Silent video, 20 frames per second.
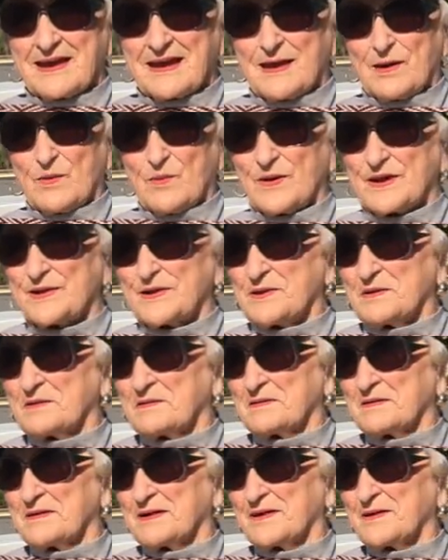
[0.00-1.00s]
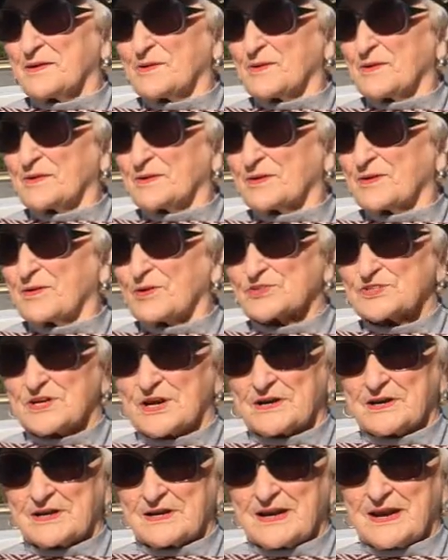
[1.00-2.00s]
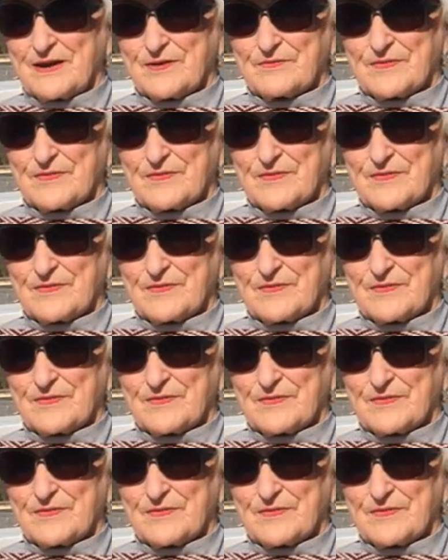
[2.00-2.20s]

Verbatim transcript: We wish oh, we would have asked her this. Of course, or... I didn't